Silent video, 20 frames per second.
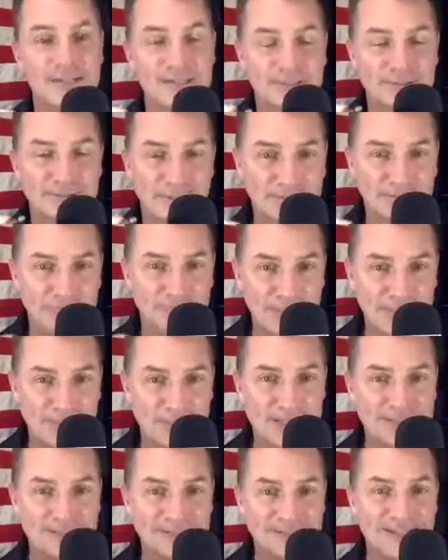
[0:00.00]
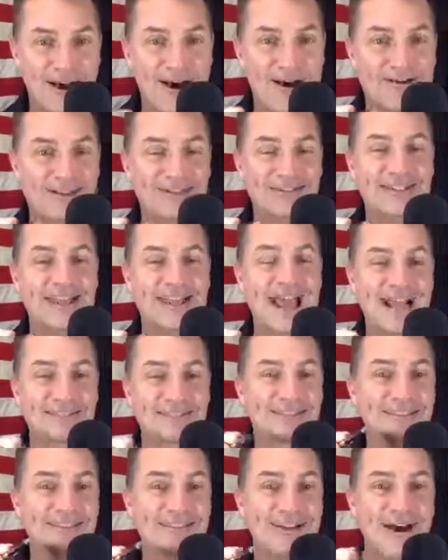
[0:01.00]
So Jimmy is talking,
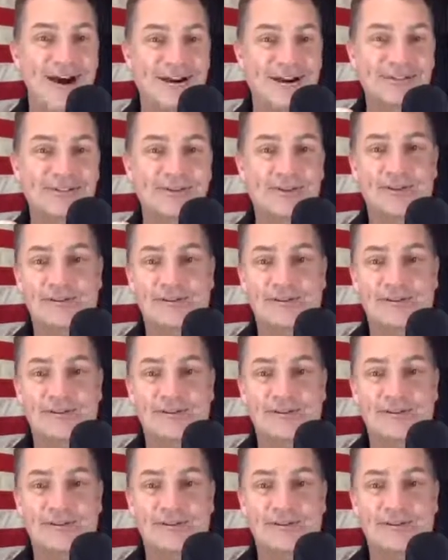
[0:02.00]
actually talking to